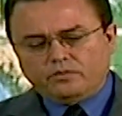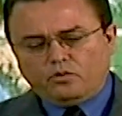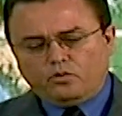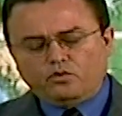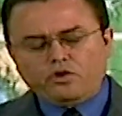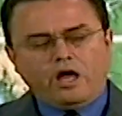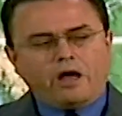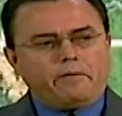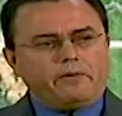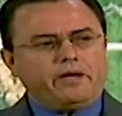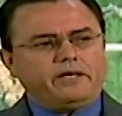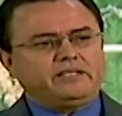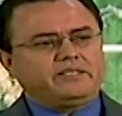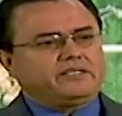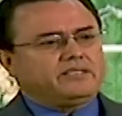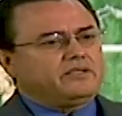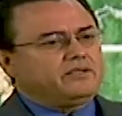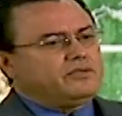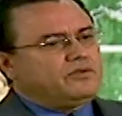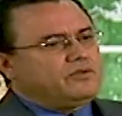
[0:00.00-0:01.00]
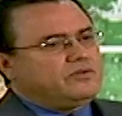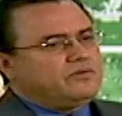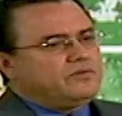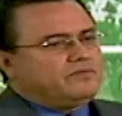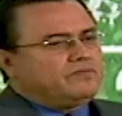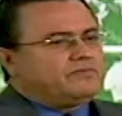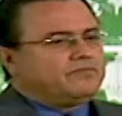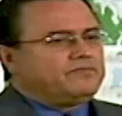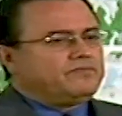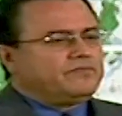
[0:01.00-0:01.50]
once
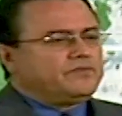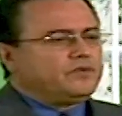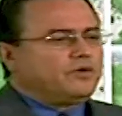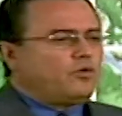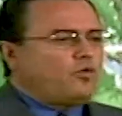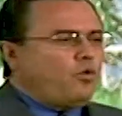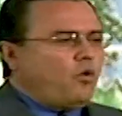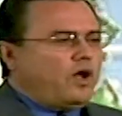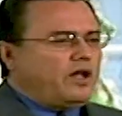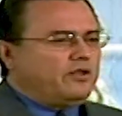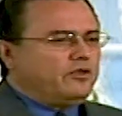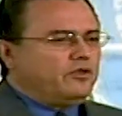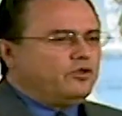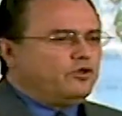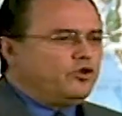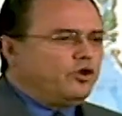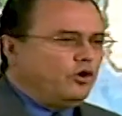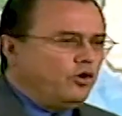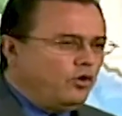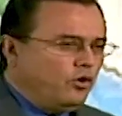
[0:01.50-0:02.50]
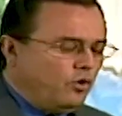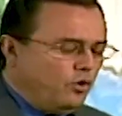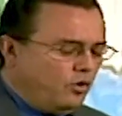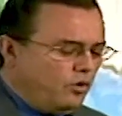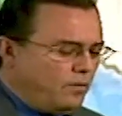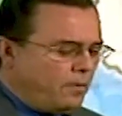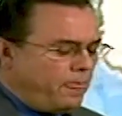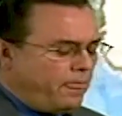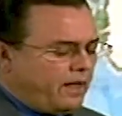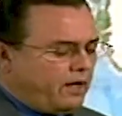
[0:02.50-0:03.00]

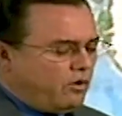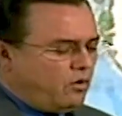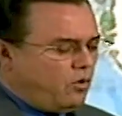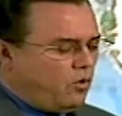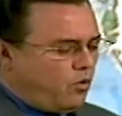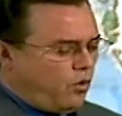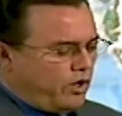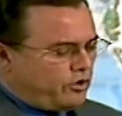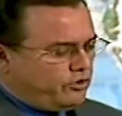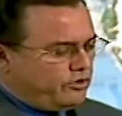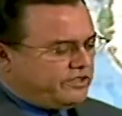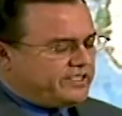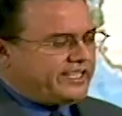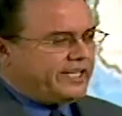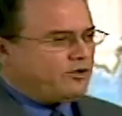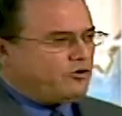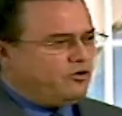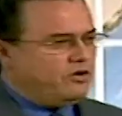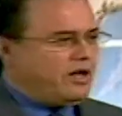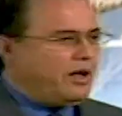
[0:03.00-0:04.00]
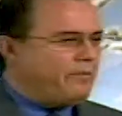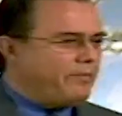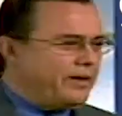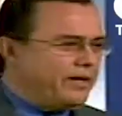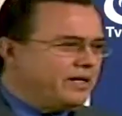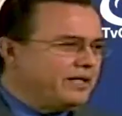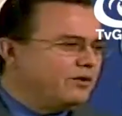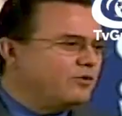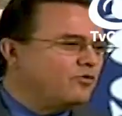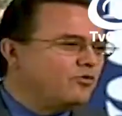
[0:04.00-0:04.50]
when when they made the
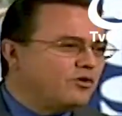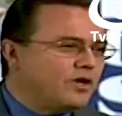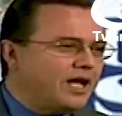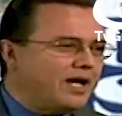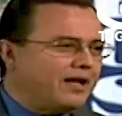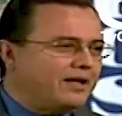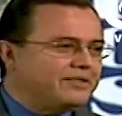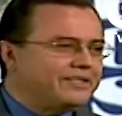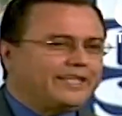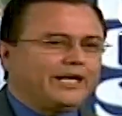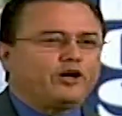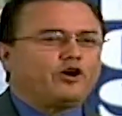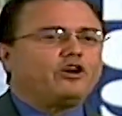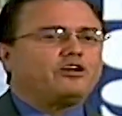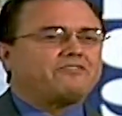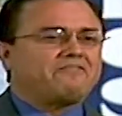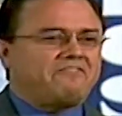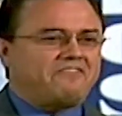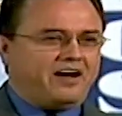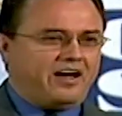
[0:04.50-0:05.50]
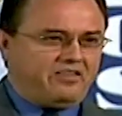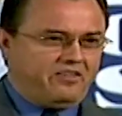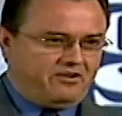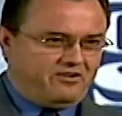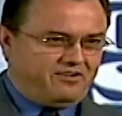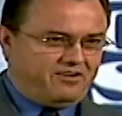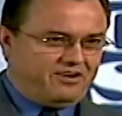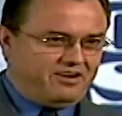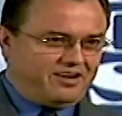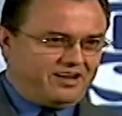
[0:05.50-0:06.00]
Godfather movie,
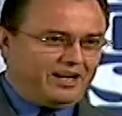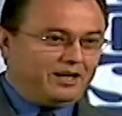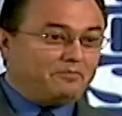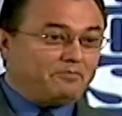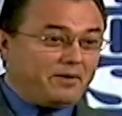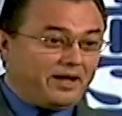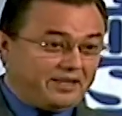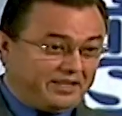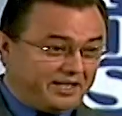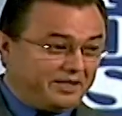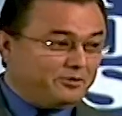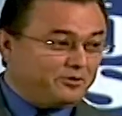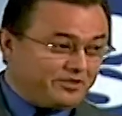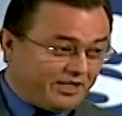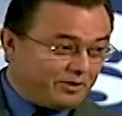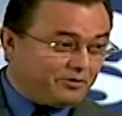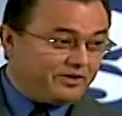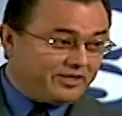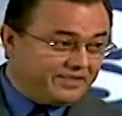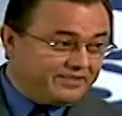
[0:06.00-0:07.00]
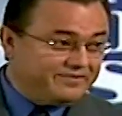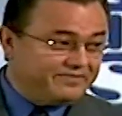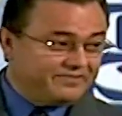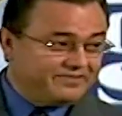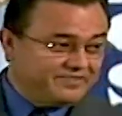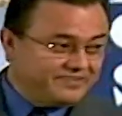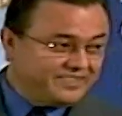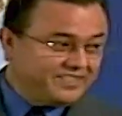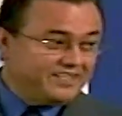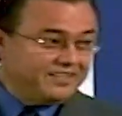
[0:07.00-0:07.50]
the Godfather, remember?